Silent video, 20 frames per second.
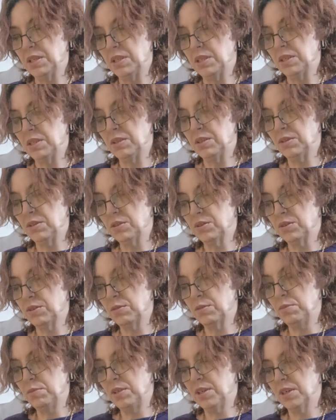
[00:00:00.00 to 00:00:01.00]
This could
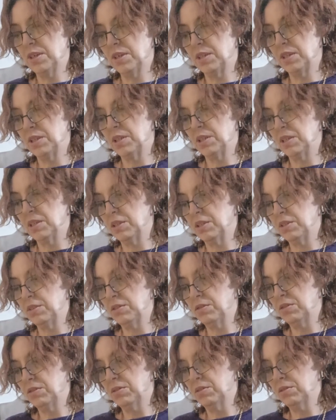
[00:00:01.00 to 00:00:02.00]
be kind of
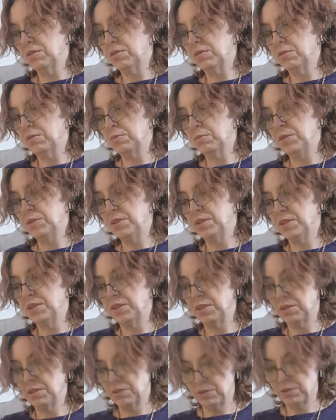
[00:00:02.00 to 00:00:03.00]
nice. Let me see.
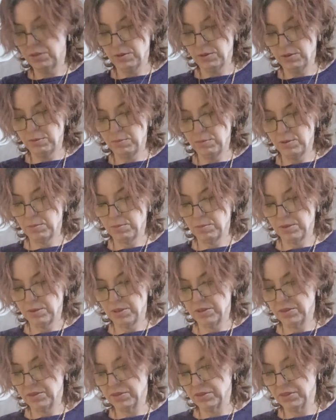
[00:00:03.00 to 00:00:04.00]
This could be a
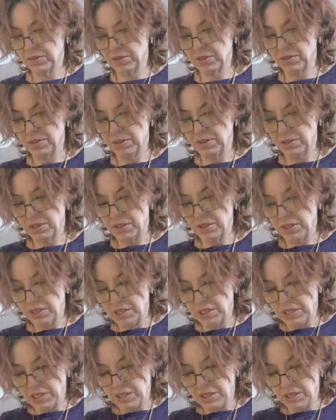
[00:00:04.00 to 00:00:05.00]
bracelet.
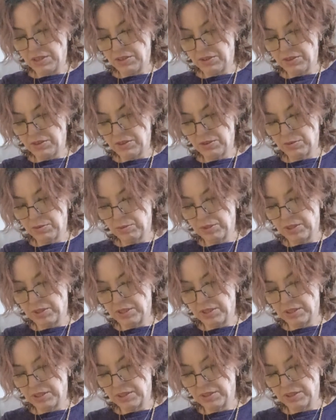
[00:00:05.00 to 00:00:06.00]
This is what the
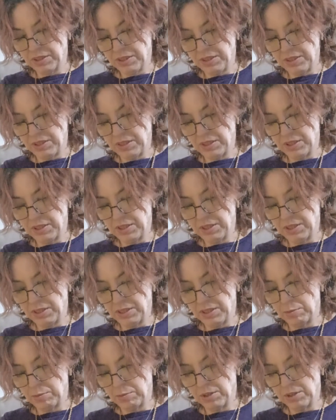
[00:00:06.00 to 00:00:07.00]
exciting thing
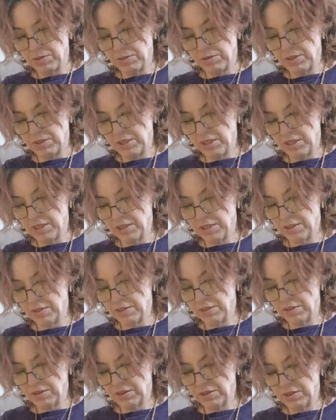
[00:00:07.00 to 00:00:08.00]
about
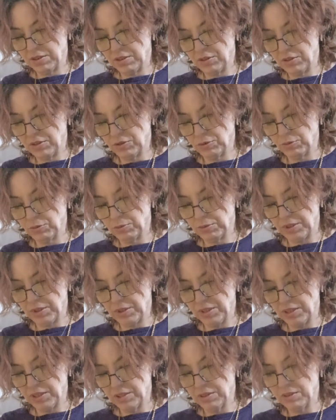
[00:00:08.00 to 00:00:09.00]
yarn jewelry
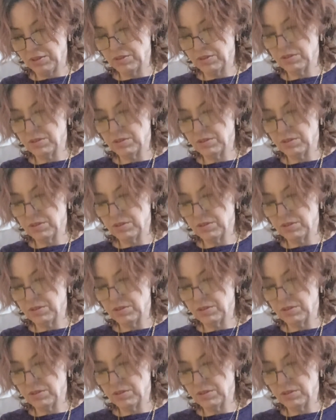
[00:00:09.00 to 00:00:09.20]
is.